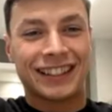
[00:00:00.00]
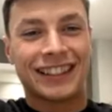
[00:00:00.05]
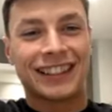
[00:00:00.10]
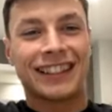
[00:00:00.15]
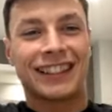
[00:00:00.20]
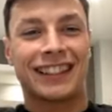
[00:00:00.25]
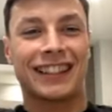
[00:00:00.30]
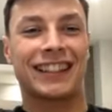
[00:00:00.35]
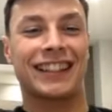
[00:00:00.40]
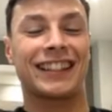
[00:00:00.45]

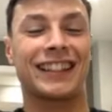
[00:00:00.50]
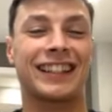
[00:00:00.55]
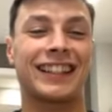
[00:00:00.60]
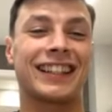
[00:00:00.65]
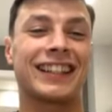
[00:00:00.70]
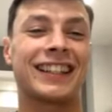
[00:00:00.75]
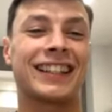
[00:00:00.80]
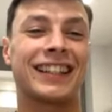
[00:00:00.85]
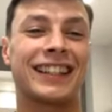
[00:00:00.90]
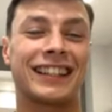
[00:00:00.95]

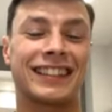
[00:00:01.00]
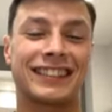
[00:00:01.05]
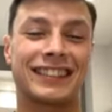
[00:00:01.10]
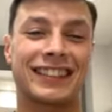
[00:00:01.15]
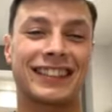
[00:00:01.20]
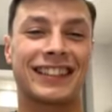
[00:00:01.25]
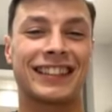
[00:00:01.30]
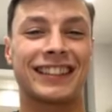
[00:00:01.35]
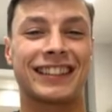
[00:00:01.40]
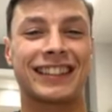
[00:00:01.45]

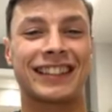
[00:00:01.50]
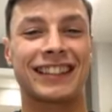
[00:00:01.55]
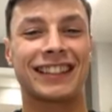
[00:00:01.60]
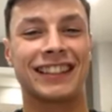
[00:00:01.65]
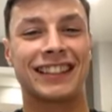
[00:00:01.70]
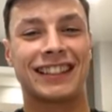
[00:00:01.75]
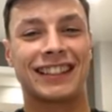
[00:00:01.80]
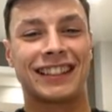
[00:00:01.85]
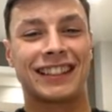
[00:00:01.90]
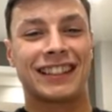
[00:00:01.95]

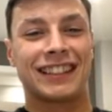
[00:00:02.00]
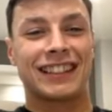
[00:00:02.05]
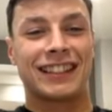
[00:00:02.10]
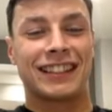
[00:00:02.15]
This person isn't speaking.